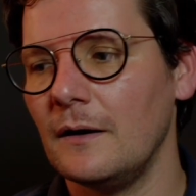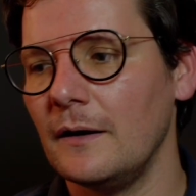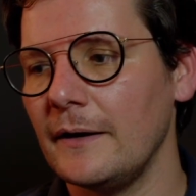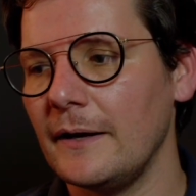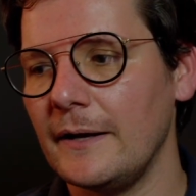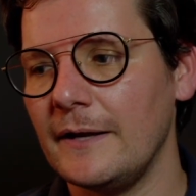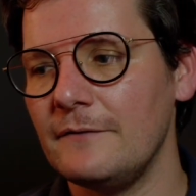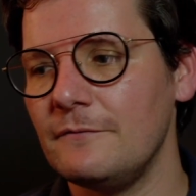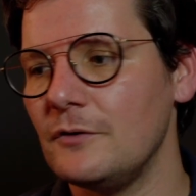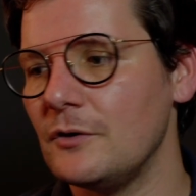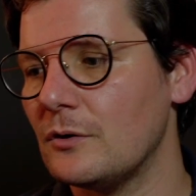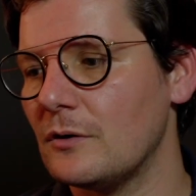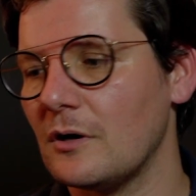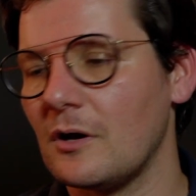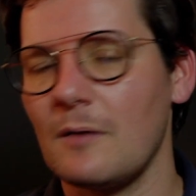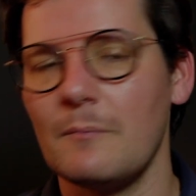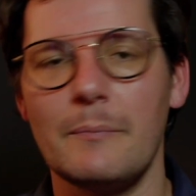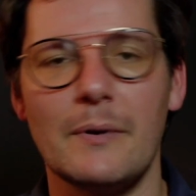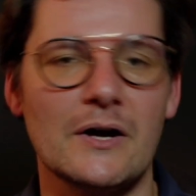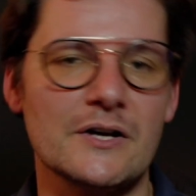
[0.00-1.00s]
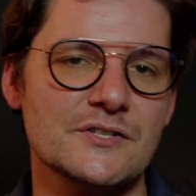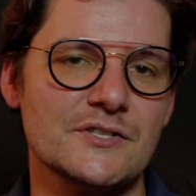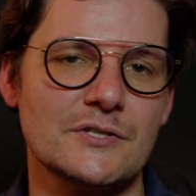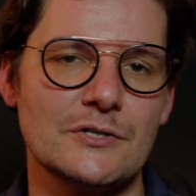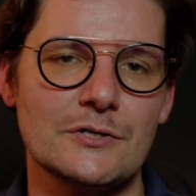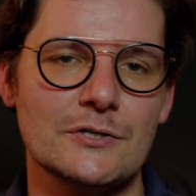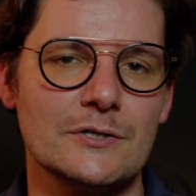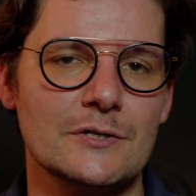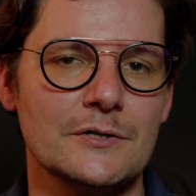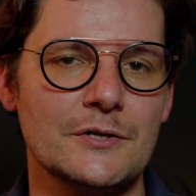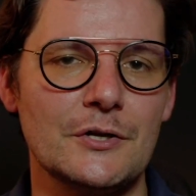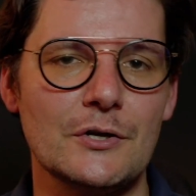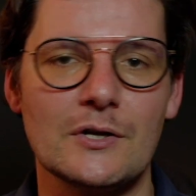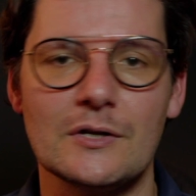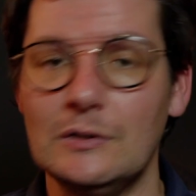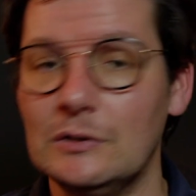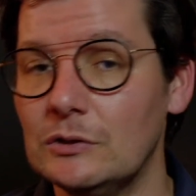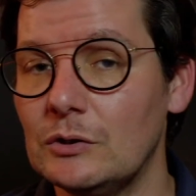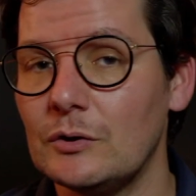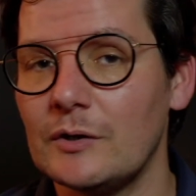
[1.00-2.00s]
If you're a compositor, you
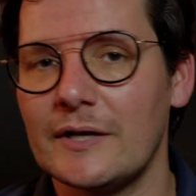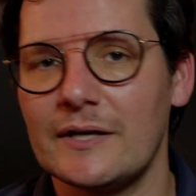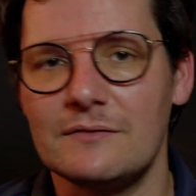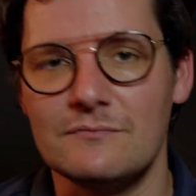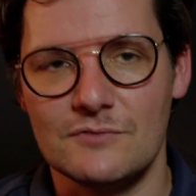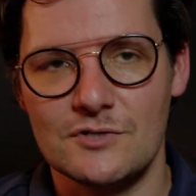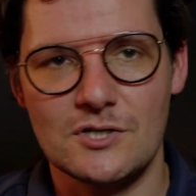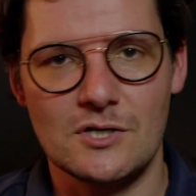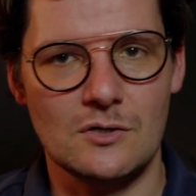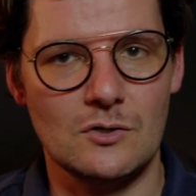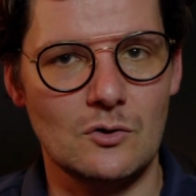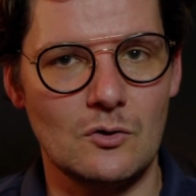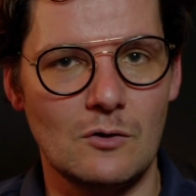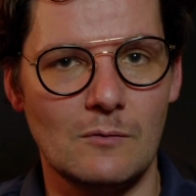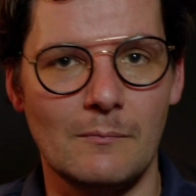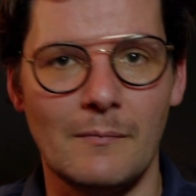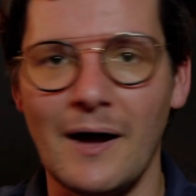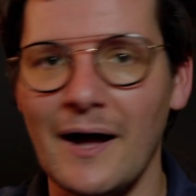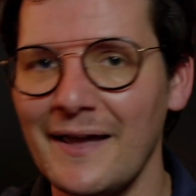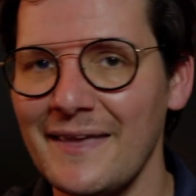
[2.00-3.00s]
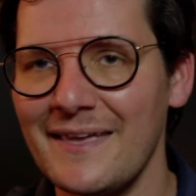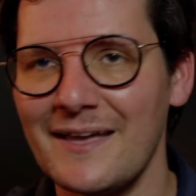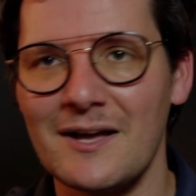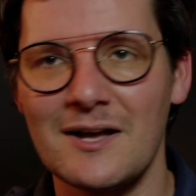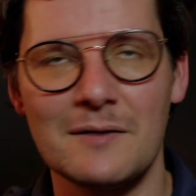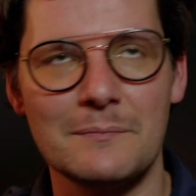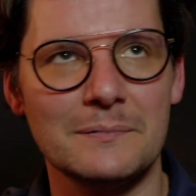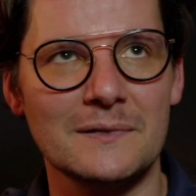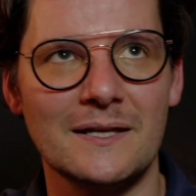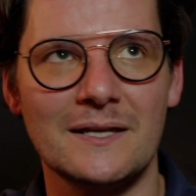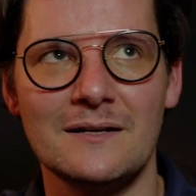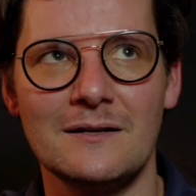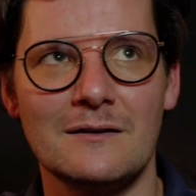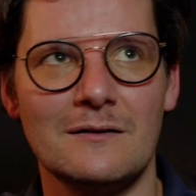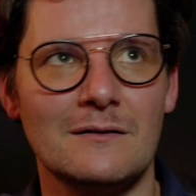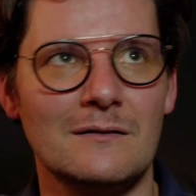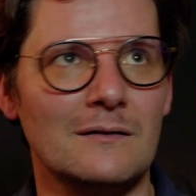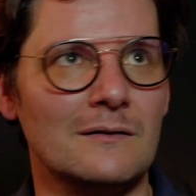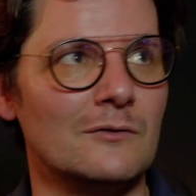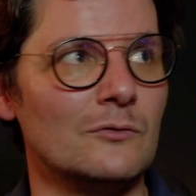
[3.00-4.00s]
can look into Maya,
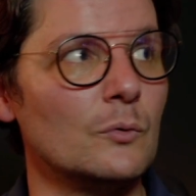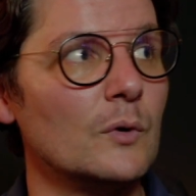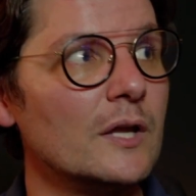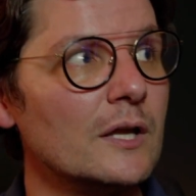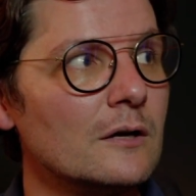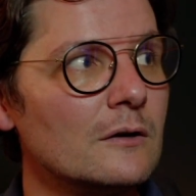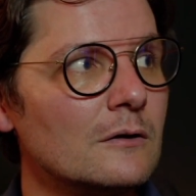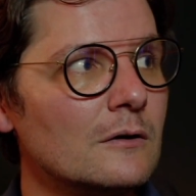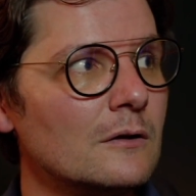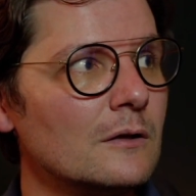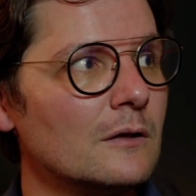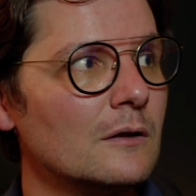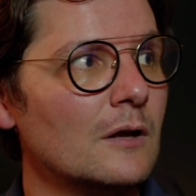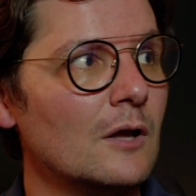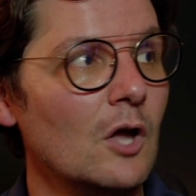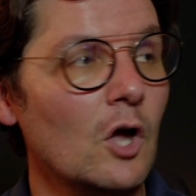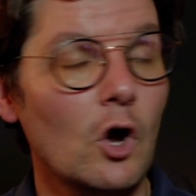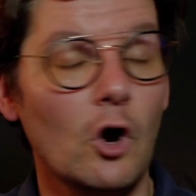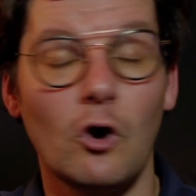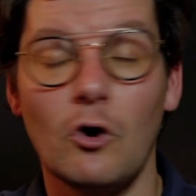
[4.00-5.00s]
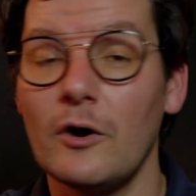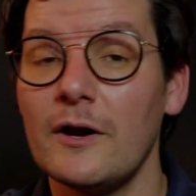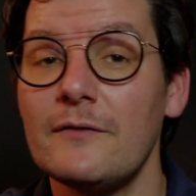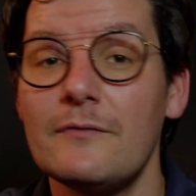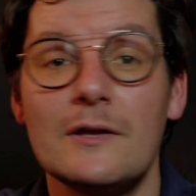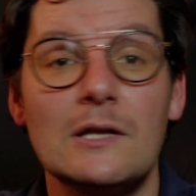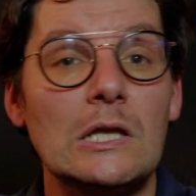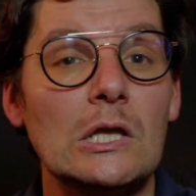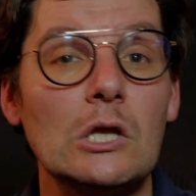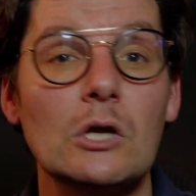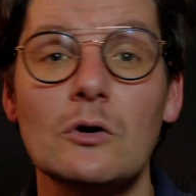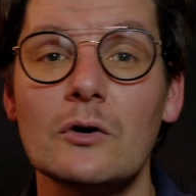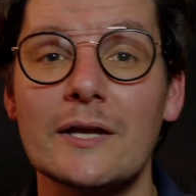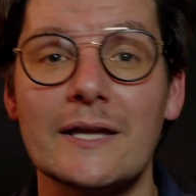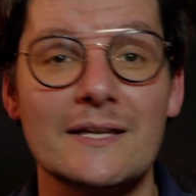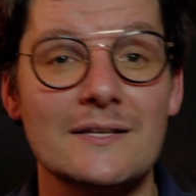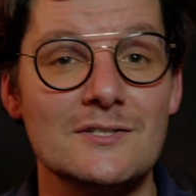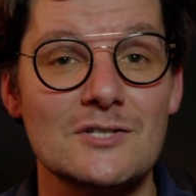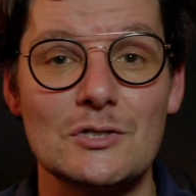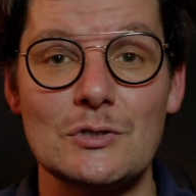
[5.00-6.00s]
Blender, Unreal, or even look
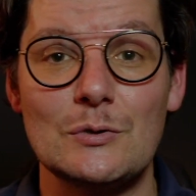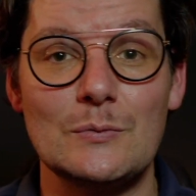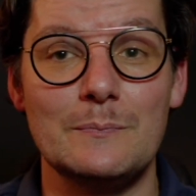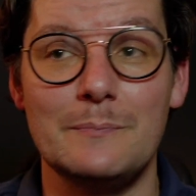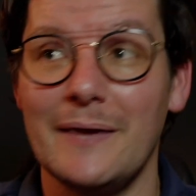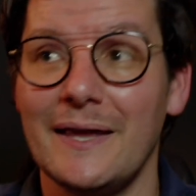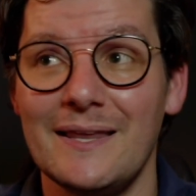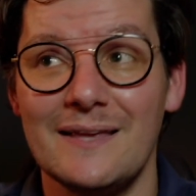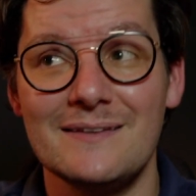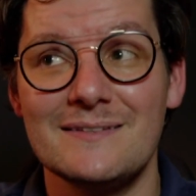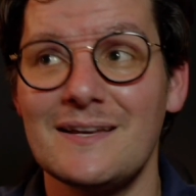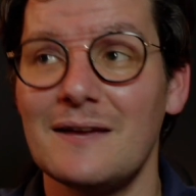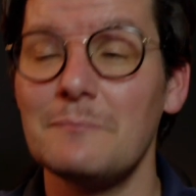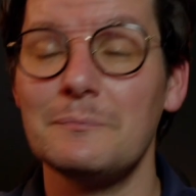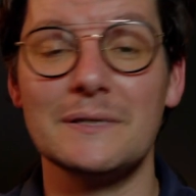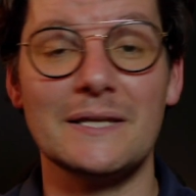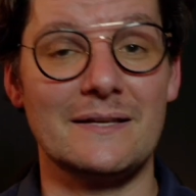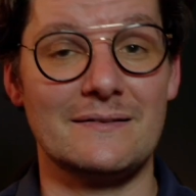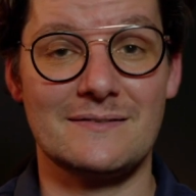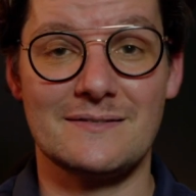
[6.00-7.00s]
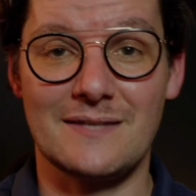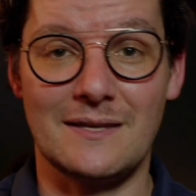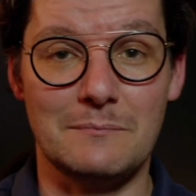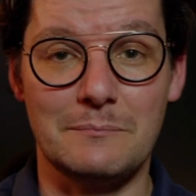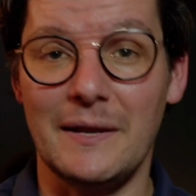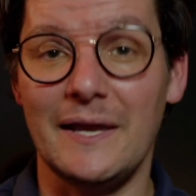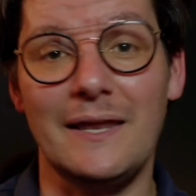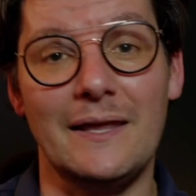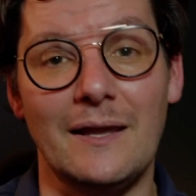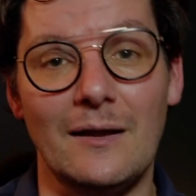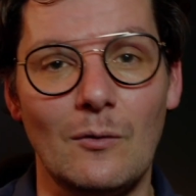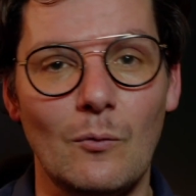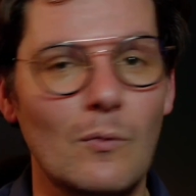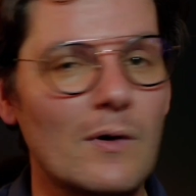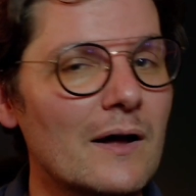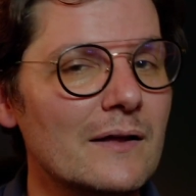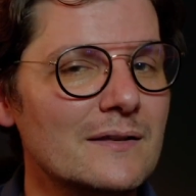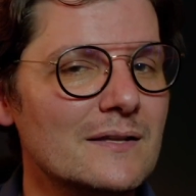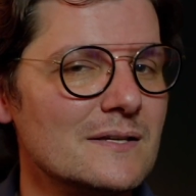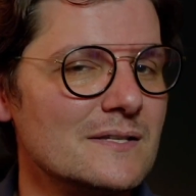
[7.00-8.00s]
into bidding templates and bidding.
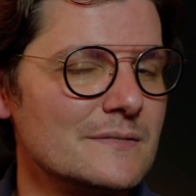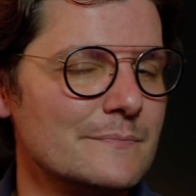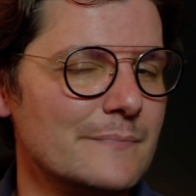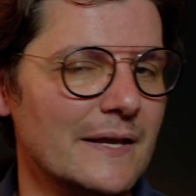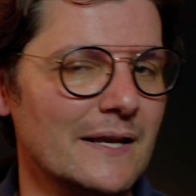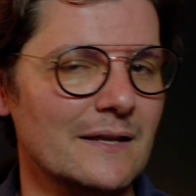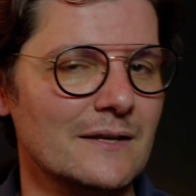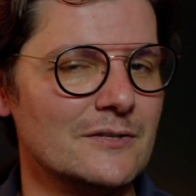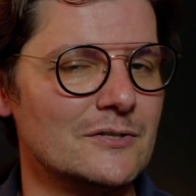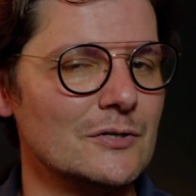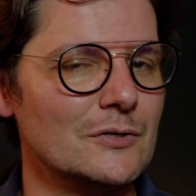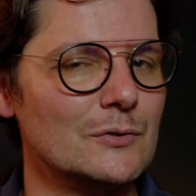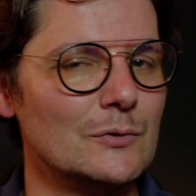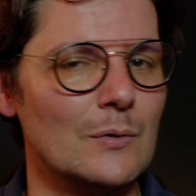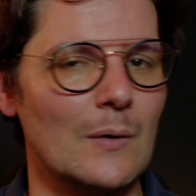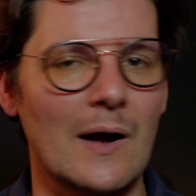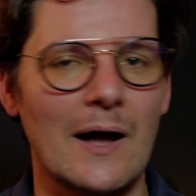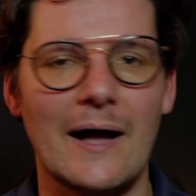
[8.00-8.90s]
What does bidding do?